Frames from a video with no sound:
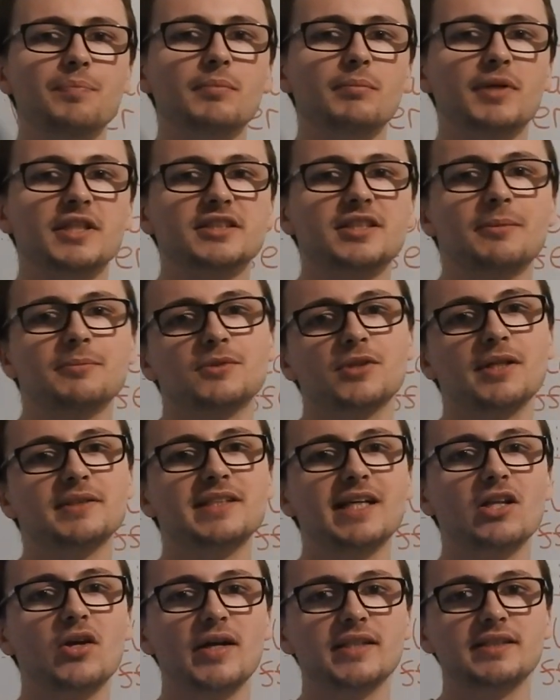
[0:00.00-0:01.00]
but sometimes
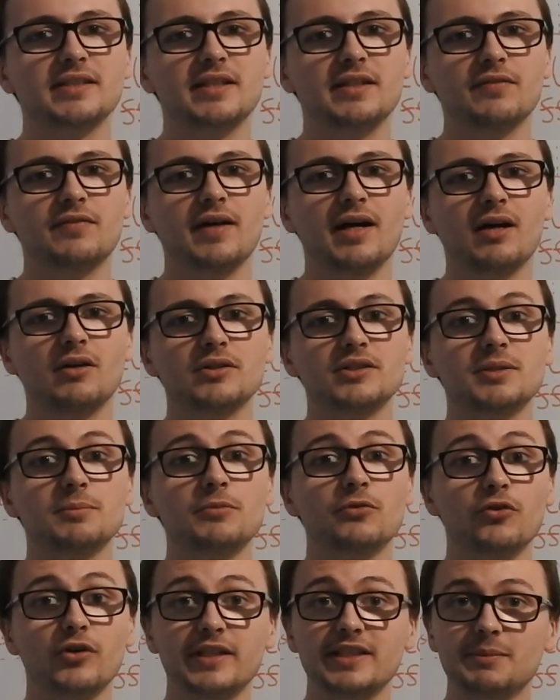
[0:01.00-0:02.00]
they like to give out some
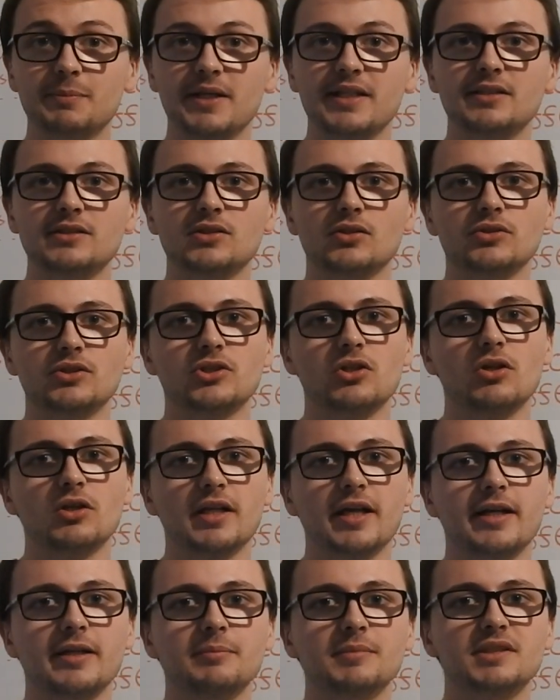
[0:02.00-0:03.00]
free spins on slot
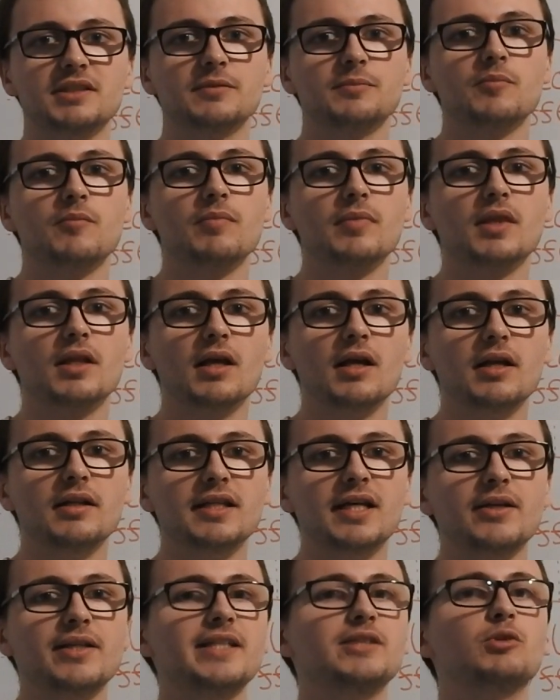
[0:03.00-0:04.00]
games.
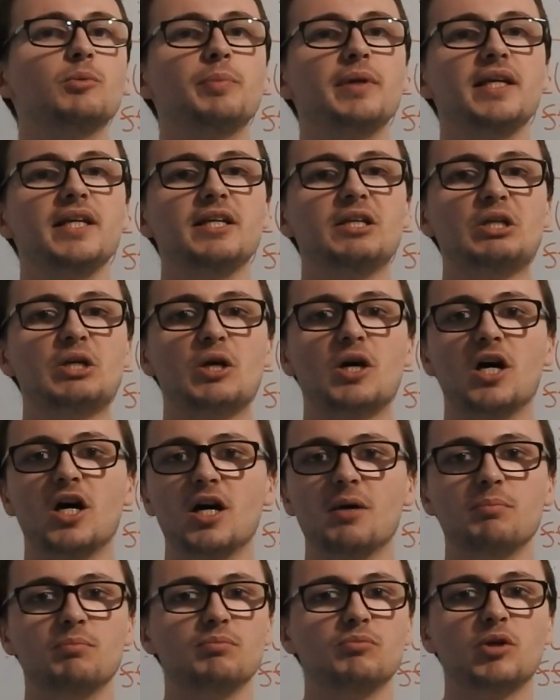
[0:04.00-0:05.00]
Now these will be
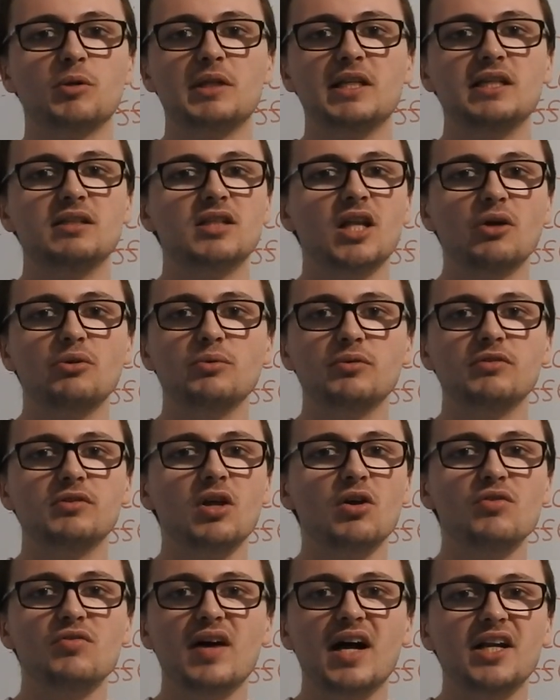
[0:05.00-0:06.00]
probably
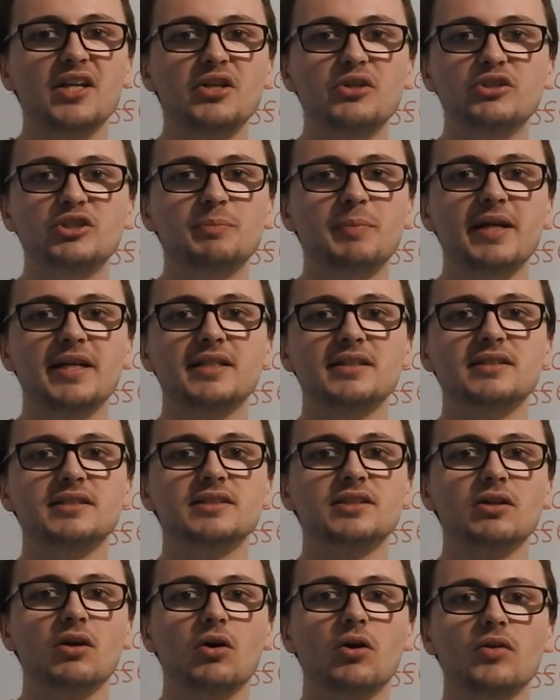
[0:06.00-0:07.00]
low value
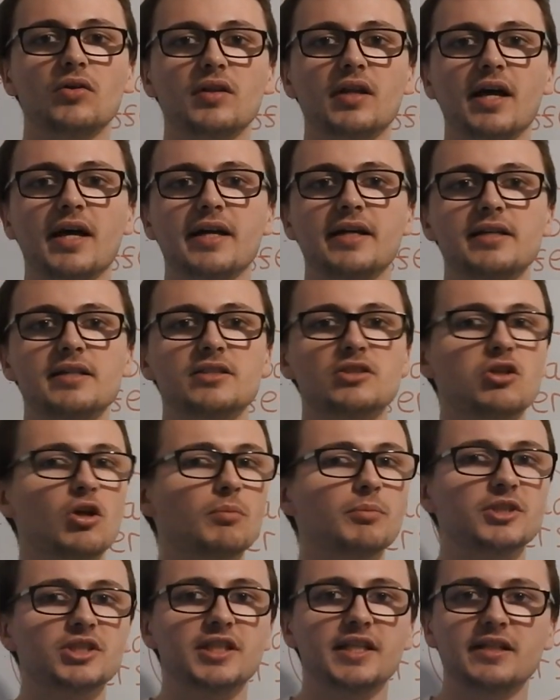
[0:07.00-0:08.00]
spins on a
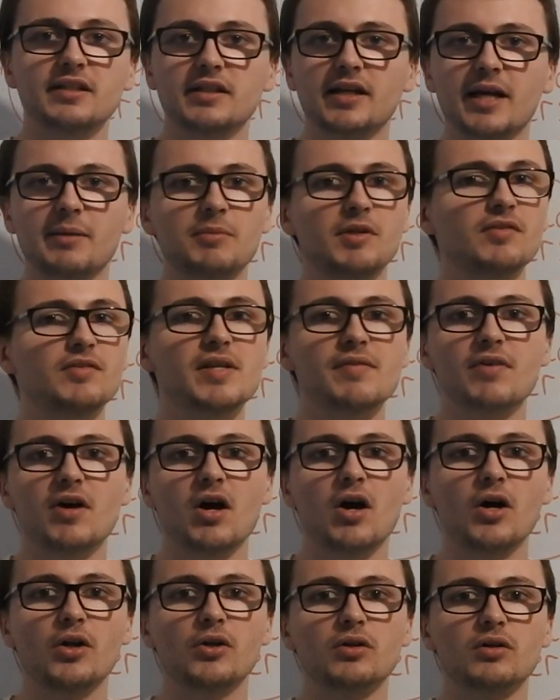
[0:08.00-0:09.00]
slot machine game that you've never
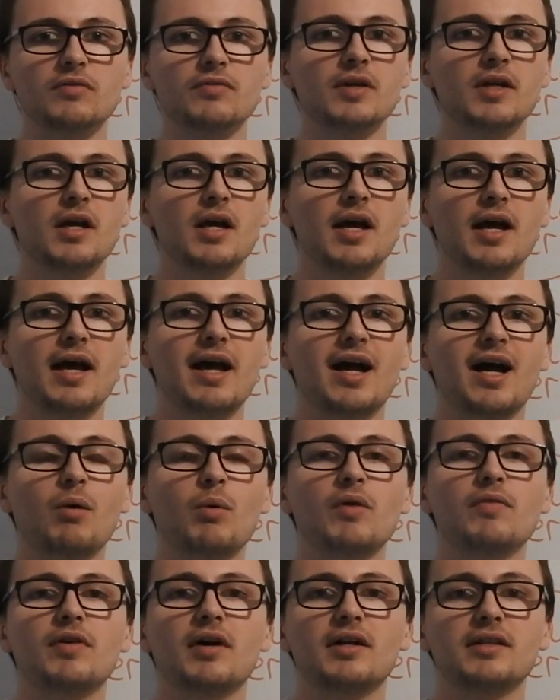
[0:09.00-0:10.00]
heard of.
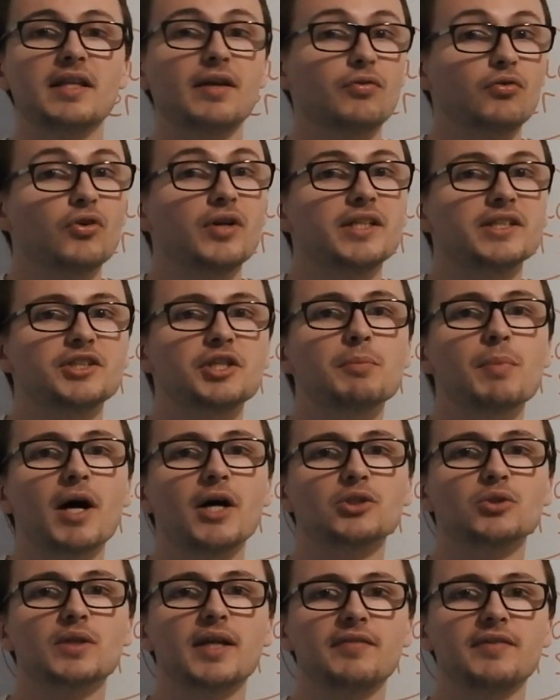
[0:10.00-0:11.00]
However, they're free, so you might
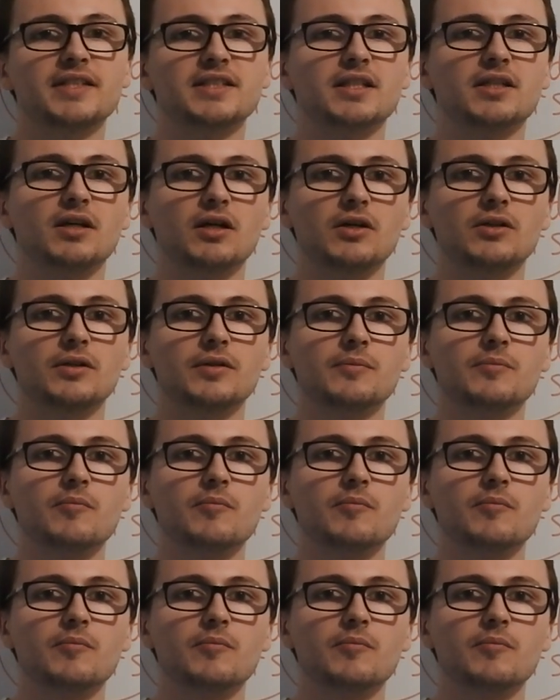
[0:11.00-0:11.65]
as well give this a go.